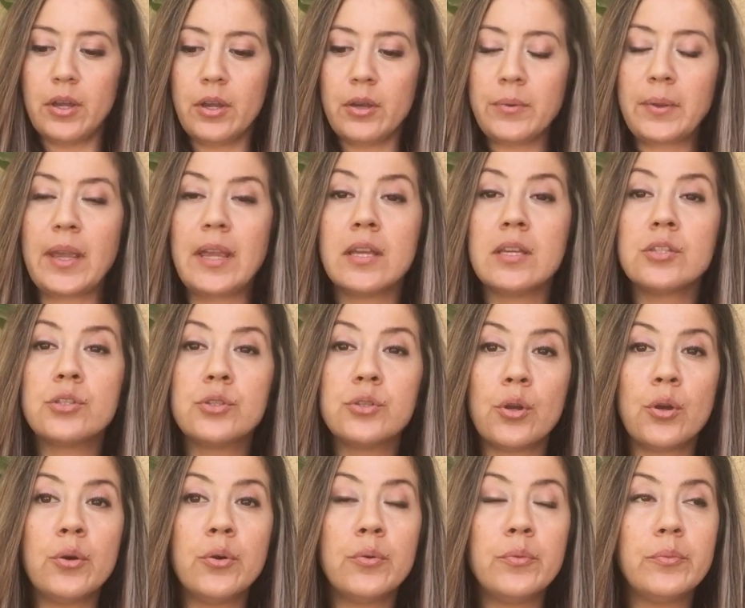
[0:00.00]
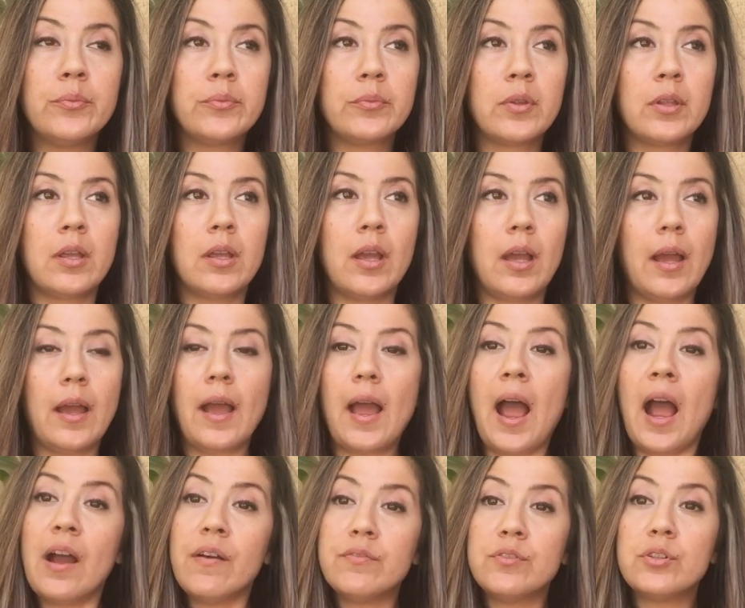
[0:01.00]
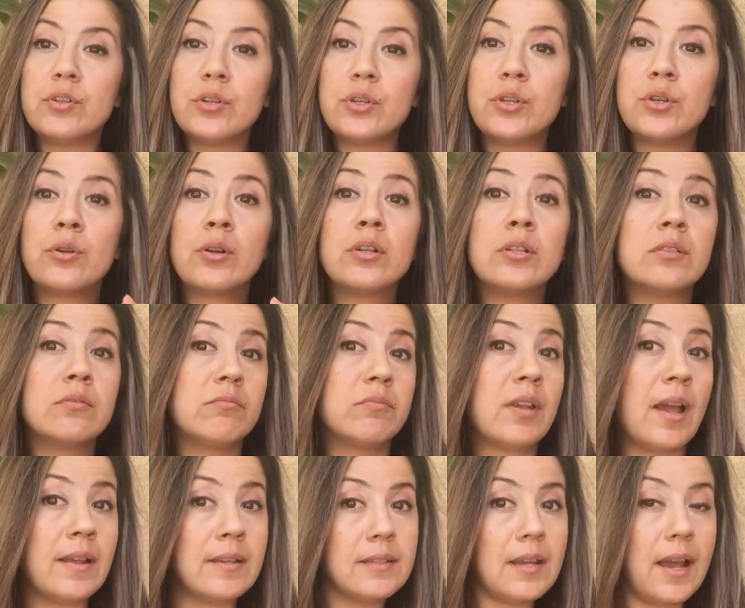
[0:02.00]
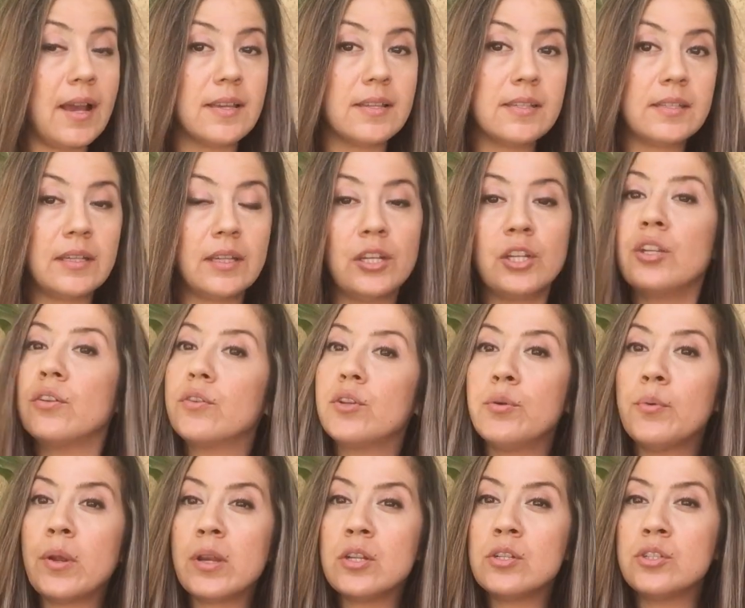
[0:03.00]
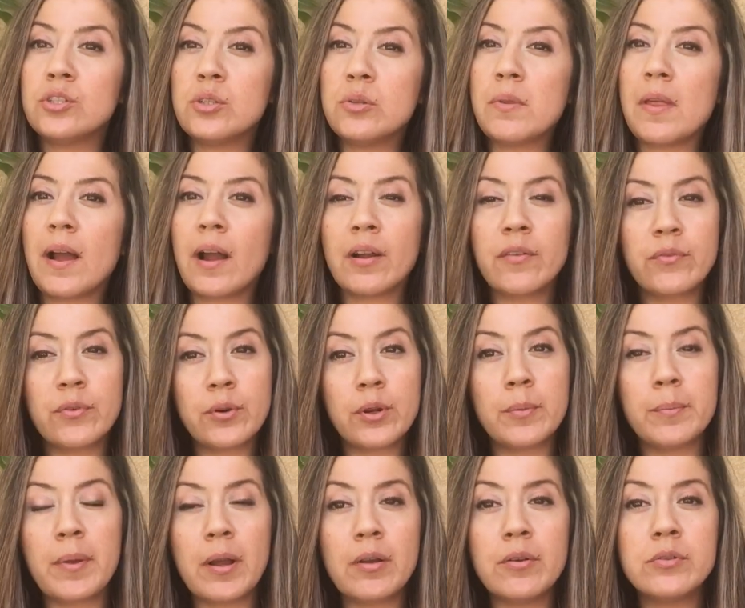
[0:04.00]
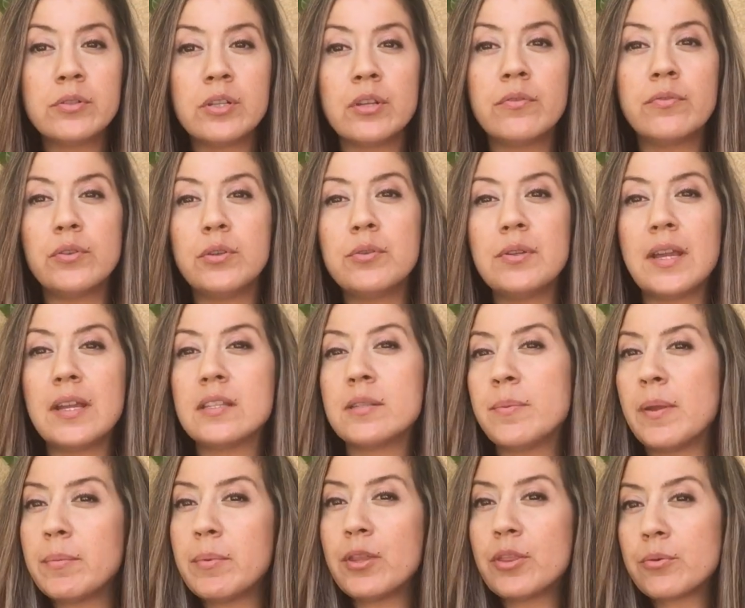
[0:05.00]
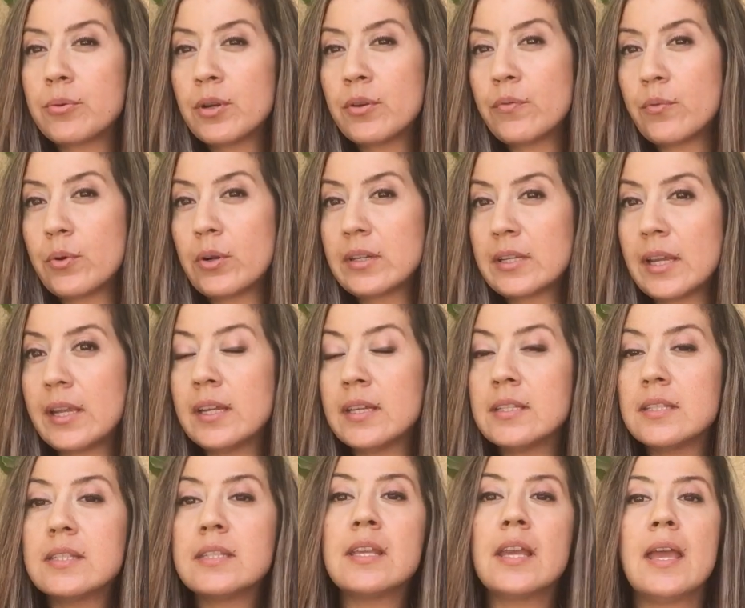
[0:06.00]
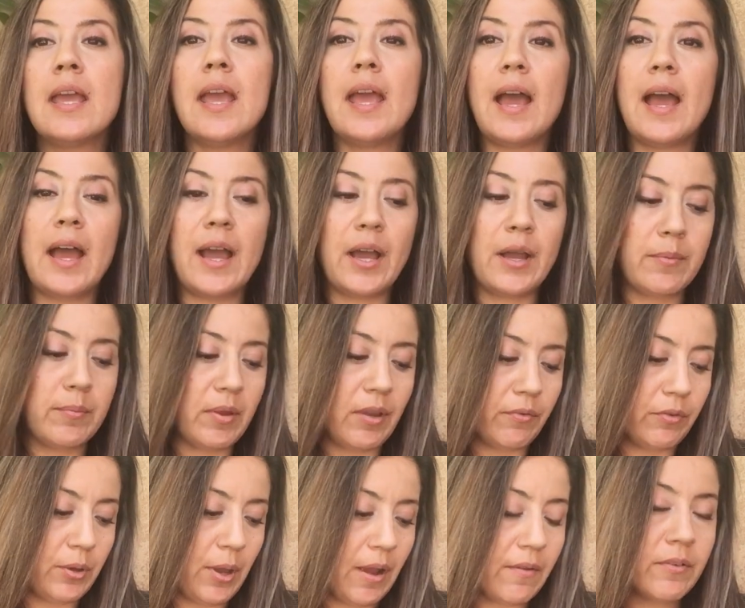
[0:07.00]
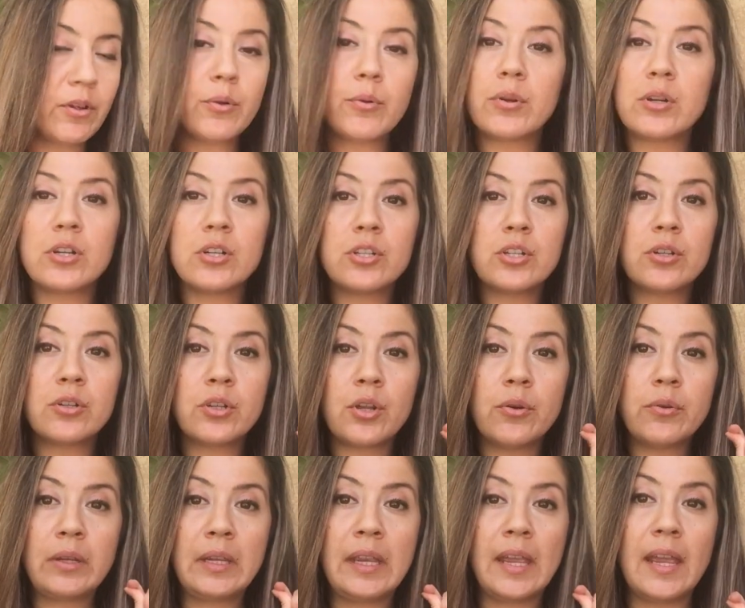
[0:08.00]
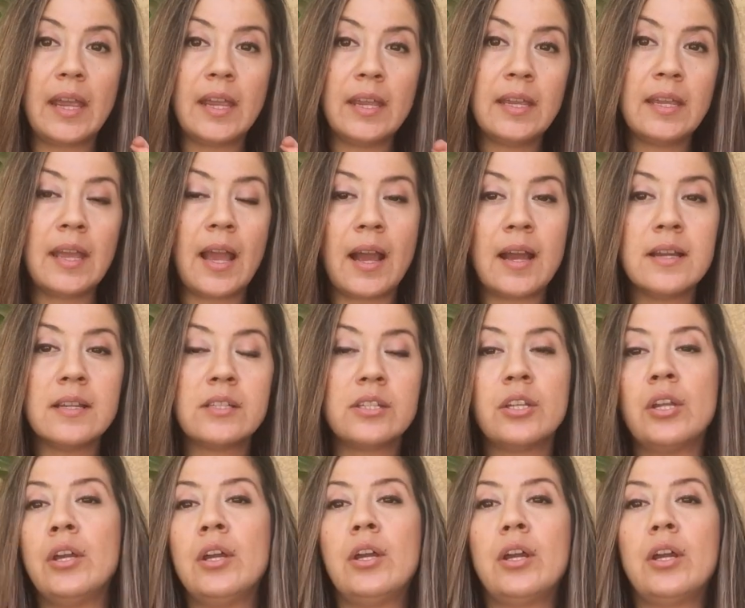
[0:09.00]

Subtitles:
Okay, so after you're done testing, you want to do that for about a few days, maybe 3 or 4 days. If you haven't ordered your Yoni egg yet,